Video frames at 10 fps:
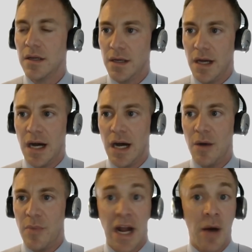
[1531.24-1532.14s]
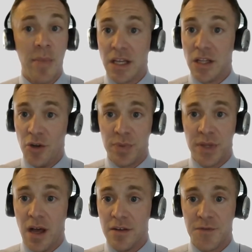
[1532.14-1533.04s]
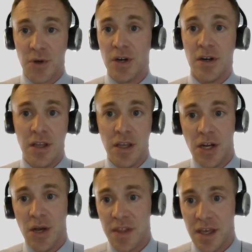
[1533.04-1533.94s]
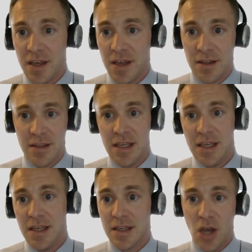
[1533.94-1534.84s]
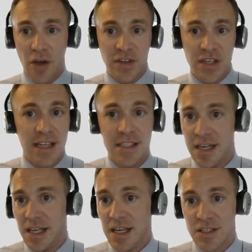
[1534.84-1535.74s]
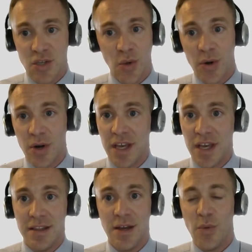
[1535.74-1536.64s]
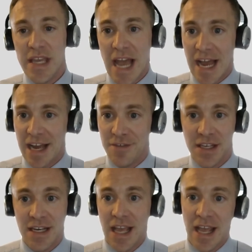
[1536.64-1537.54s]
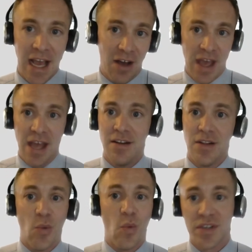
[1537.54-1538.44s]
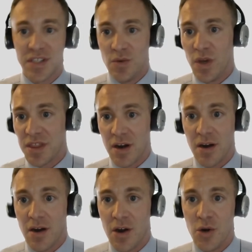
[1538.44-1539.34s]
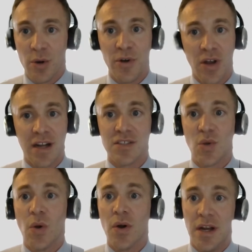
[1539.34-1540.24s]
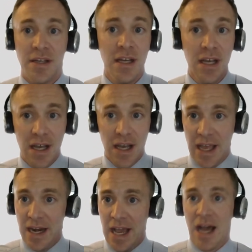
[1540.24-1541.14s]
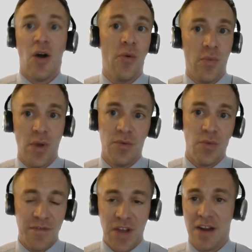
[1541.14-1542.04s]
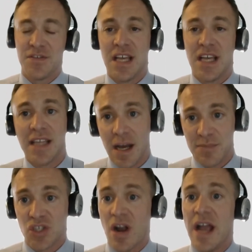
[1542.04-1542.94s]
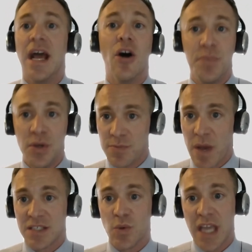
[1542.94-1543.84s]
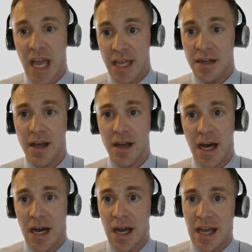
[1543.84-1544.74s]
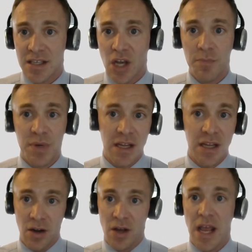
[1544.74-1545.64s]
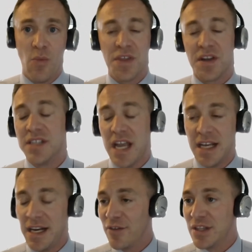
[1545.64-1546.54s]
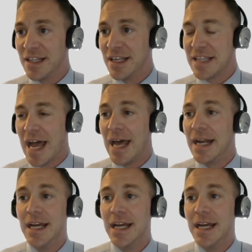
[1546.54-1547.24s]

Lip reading: And I'll make a little plug for, the COVID-19 index score that we have and how that works in with our normal credit score and how we've kind of set that up to try and help you as best we can as a company here with our data and everything like that.